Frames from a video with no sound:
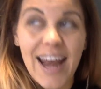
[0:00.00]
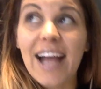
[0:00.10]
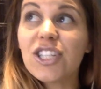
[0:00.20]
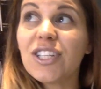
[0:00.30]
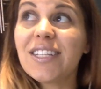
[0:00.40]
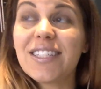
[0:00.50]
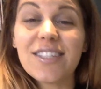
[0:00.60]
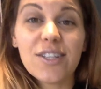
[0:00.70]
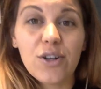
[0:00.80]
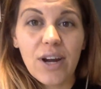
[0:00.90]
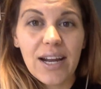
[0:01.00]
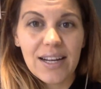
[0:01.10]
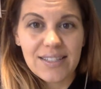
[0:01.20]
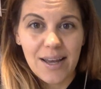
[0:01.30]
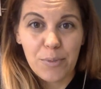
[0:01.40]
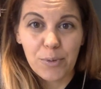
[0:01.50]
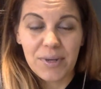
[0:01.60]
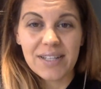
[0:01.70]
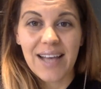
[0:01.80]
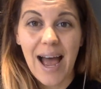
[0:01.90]
And actually, this is a great example
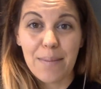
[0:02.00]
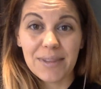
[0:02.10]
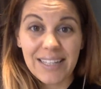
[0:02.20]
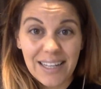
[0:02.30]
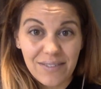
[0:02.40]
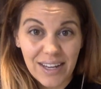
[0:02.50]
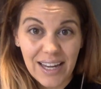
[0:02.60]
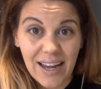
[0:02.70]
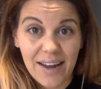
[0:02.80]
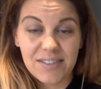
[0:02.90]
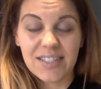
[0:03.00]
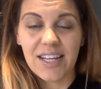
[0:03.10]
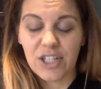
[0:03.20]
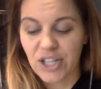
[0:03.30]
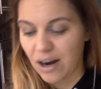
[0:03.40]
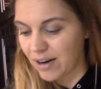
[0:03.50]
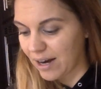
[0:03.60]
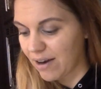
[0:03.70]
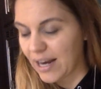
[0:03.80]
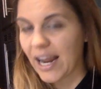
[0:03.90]
because I'm leaving. I have to take a shower and
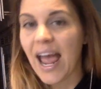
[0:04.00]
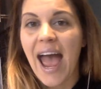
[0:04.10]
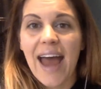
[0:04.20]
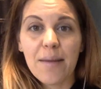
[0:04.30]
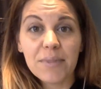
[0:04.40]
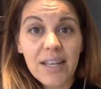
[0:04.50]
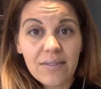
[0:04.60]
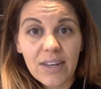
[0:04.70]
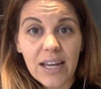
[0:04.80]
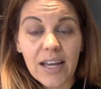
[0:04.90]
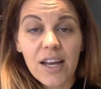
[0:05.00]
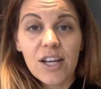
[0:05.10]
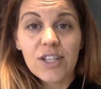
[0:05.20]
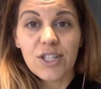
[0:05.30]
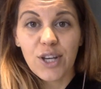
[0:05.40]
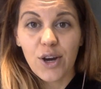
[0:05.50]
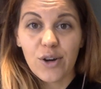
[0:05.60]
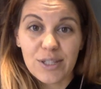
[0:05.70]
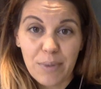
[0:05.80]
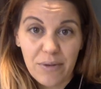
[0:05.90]
get ready. And I'm leaving to go
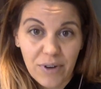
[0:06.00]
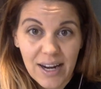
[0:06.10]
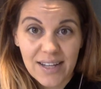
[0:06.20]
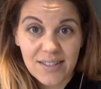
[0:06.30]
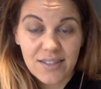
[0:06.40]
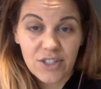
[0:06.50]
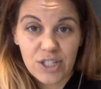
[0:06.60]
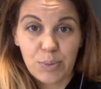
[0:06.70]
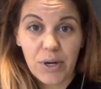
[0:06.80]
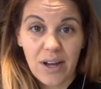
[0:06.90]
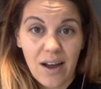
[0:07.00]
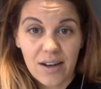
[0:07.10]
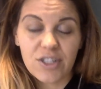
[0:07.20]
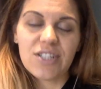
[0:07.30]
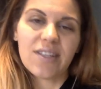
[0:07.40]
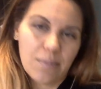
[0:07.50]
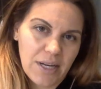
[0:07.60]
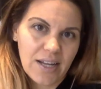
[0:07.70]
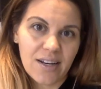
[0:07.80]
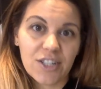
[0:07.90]
because my friend she's putting on she's a
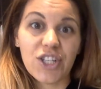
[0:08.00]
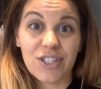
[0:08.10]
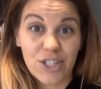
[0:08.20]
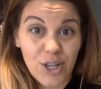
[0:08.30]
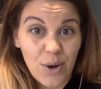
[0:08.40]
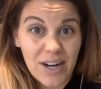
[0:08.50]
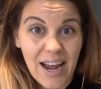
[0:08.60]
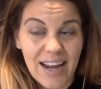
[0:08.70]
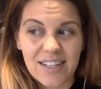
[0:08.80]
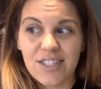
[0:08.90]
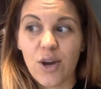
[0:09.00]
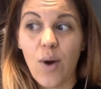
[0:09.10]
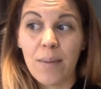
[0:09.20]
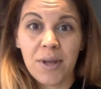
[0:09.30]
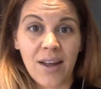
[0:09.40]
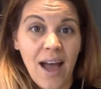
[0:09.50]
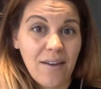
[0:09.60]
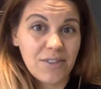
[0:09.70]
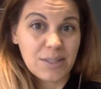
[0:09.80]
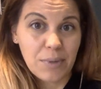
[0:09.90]
comedian, and she has a show tonight. And so I'm going to
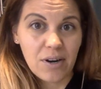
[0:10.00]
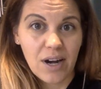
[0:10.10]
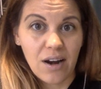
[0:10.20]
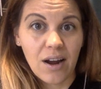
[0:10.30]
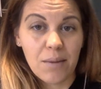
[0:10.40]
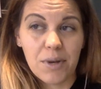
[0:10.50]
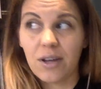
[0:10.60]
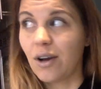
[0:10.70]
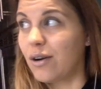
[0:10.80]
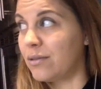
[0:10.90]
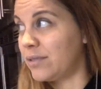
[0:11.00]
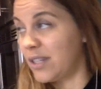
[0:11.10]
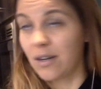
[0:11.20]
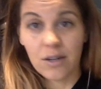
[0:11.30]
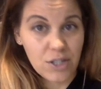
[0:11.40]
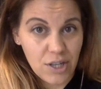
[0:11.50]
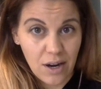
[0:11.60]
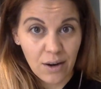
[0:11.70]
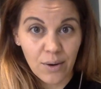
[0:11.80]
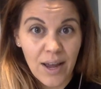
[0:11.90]
have this marinara. I'm going to go to her
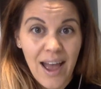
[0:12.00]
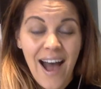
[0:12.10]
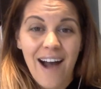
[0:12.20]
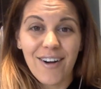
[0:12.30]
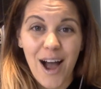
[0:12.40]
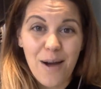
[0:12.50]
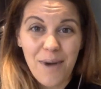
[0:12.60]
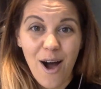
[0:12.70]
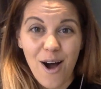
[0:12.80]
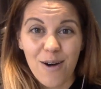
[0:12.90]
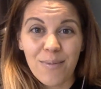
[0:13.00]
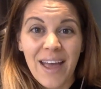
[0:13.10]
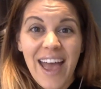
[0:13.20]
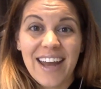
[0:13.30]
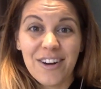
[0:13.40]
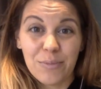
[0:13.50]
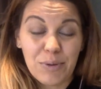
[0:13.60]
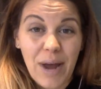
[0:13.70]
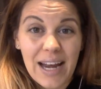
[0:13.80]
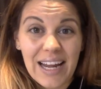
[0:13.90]
show. I'll come home and it'll be
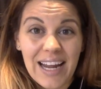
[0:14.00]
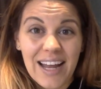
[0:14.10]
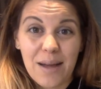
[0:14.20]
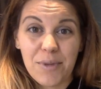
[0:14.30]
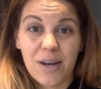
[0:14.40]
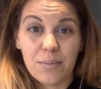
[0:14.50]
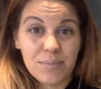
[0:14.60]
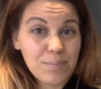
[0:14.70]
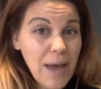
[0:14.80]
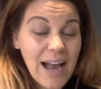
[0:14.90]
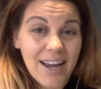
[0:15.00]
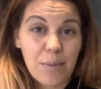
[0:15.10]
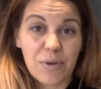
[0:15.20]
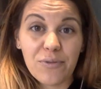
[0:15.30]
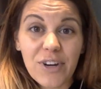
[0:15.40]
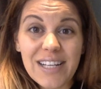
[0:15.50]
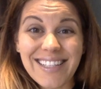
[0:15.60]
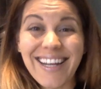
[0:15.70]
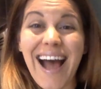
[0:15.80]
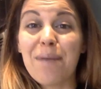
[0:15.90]
ready, and I'm going to pack it up and freeze
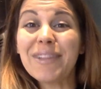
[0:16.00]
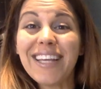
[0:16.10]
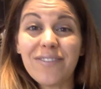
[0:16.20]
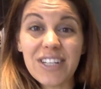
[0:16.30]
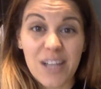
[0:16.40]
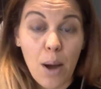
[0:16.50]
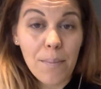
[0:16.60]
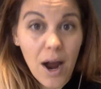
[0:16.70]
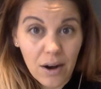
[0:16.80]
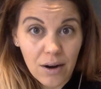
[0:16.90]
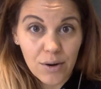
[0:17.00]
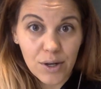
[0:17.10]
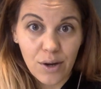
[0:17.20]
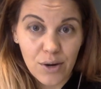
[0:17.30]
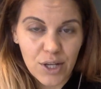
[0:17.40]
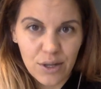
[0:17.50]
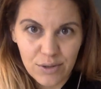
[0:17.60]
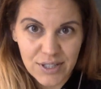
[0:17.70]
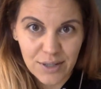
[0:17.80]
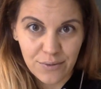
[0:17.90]
it. I'm leaving tomorrow to go to
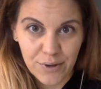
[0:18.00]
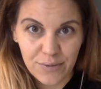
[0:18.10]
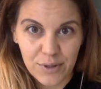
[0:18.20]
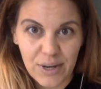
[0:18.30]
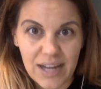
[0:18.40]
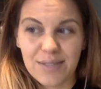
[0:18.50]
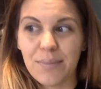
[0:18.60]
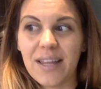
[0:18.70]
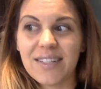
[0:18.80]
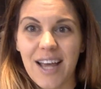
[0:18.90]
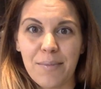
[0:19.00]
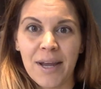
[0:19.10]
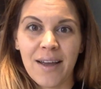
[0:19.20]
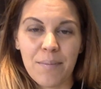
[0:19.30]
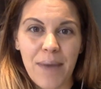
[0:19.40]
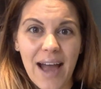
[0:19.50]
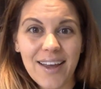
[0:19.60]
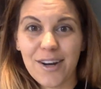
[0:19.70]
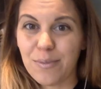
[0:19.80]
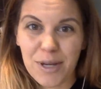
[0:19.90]
Houston for a few days, and by the time I come
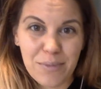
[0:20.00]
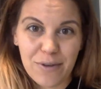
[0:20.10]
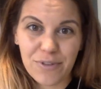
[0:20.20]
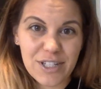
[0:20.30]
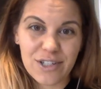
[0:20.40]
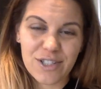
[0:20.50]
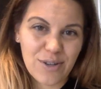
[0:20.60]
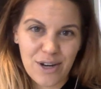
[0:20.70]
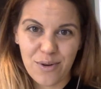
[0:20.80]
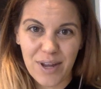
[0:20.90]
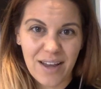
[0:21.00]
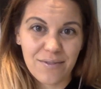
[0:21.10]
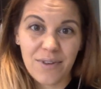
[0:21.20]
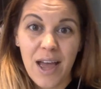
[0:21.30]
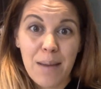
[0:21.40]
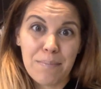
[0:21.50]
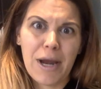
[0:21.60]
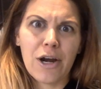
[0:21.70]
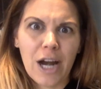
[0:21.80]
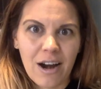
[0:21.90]
back, it'll be in my freezer. So I know we have
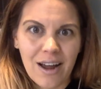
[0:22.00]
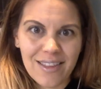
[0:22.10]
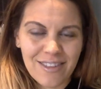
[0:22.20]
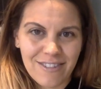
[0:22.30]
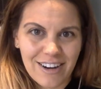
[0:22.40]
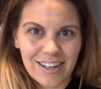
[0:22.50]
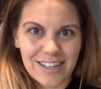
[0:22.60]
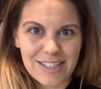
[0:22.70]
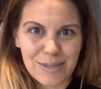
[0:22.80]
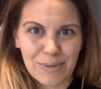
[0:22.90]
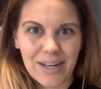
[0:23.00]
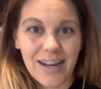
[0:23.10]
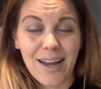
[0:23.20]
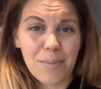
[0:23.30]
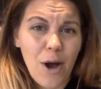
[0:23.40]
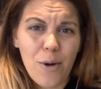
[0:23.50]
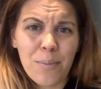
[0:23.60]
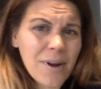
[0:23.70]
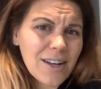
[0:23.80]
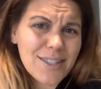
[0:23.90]
marinara at the very least when I come home,
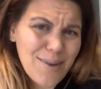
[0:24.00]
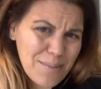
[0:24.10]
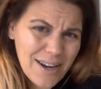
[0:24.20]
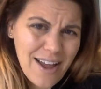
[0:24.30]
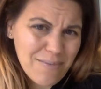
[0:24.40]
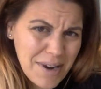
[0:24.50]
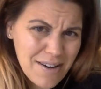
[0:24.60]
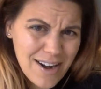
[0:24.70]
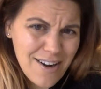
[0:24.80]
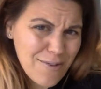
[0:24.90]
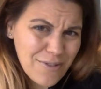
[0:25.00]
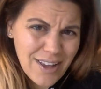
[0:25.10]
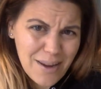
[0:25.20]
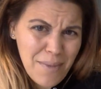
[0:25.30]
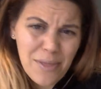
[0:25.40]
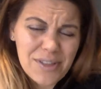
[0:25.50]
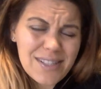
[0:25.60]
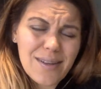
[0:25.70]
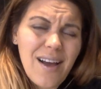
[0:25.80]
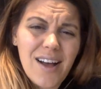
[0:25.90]
but also I'm going to have marinara for like a month.
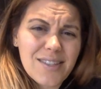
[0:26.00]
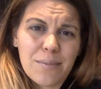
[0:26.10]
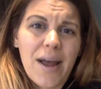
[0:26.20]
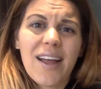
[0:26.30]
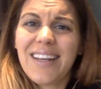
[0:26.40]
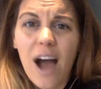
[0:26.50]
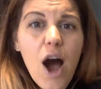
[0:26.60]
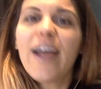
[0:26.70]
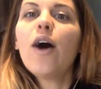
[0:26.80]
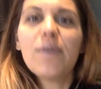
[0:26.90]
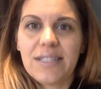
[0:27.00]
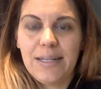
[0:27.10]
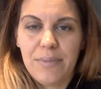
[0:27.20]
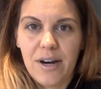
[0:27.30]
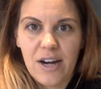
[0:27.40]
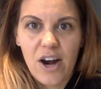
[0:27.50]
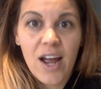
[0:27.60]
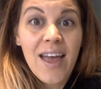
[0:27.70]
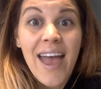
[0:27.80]
It's awesome. I always need marinara,